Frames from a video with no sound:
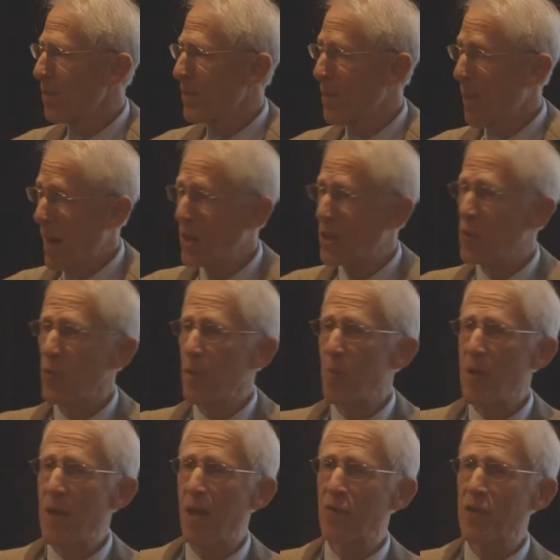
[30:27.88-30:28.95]
debates with
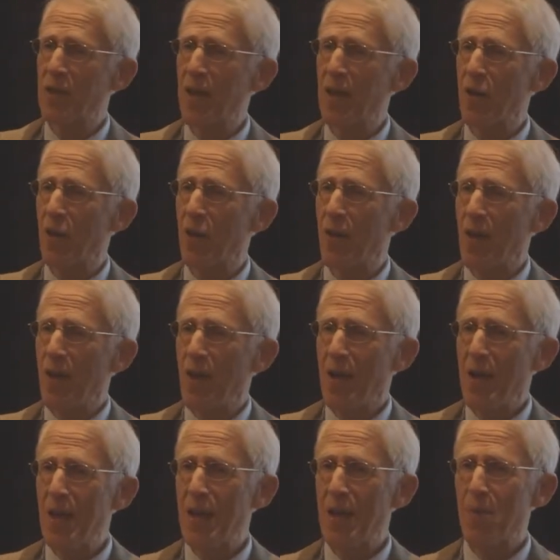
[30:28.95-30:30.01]
B.F. Skinner
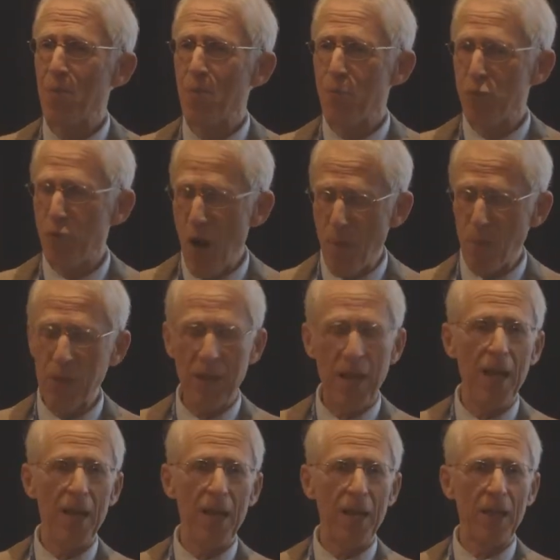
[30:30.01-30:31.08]
in
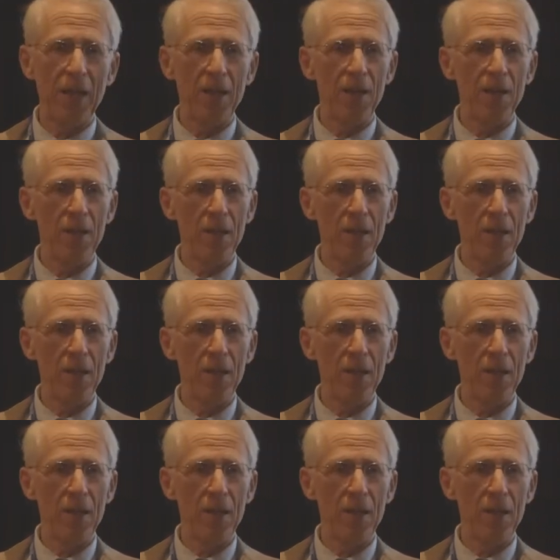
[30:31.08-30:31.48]
promulgating